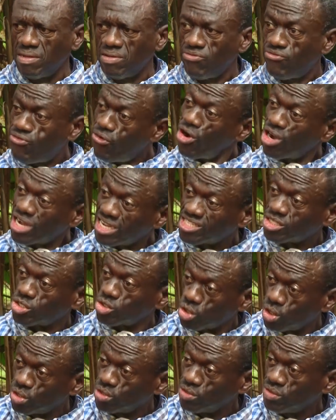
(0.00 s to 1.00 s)
focused
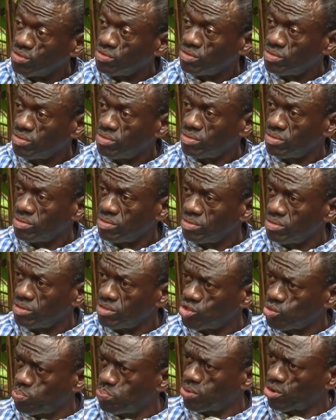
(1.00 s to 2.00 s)
on
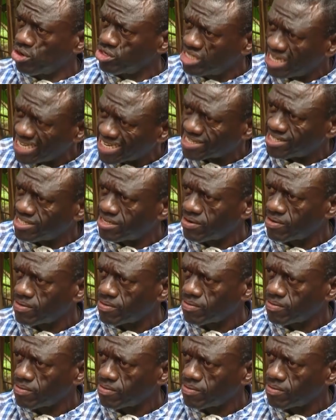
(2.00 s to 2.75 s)
to protect.